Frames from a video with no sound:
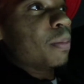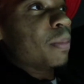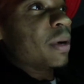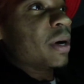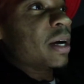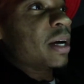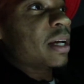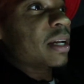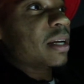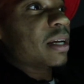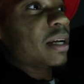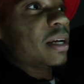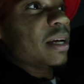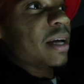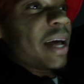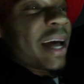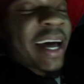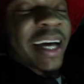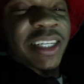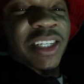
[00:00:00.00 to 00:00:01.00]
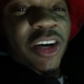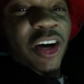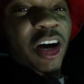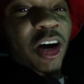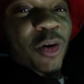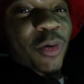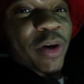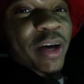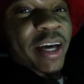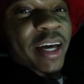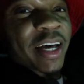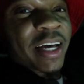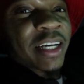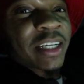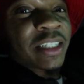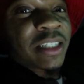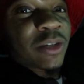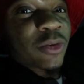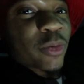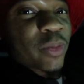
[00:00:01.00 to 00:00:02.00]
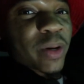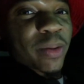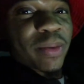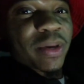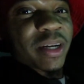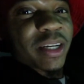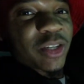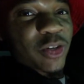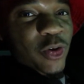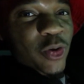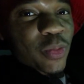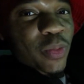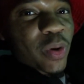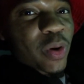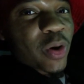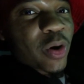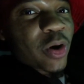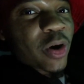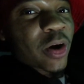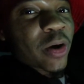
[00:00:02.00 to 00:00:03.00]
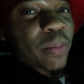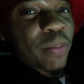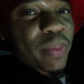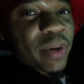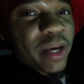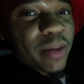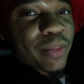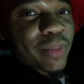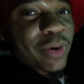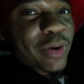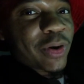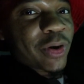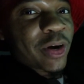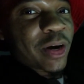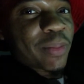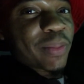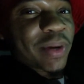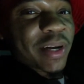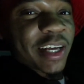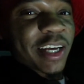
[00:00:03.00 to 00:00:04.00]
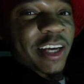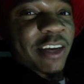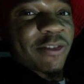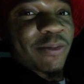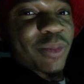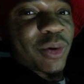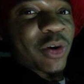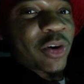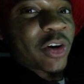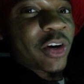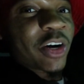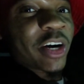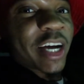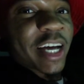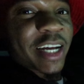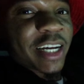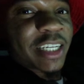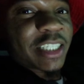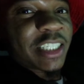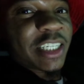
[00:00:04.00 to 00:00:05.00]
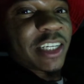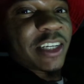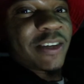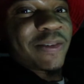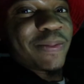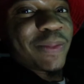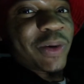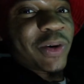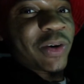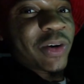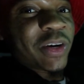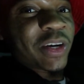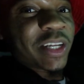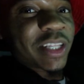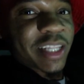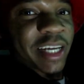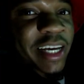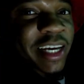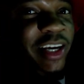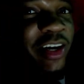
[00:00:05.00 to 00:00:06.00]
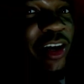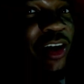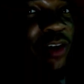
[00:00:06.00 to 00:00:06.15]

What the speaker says: But as always, remember to do more, be more, believe more, and achieve more. Thank